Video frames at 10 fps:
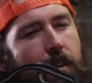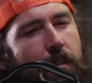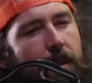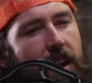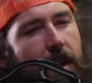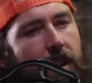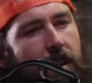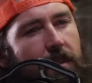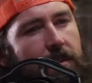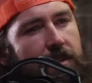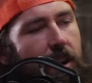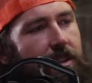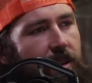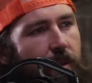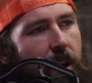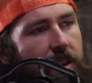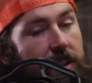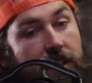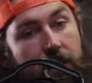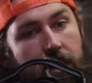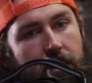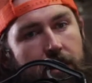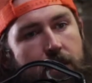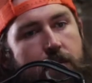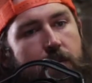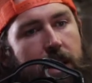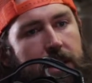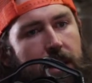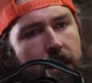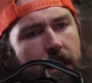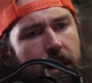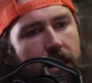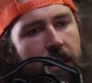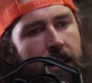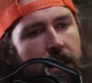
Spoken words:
of them that came out of John's garage. Actually, the reason that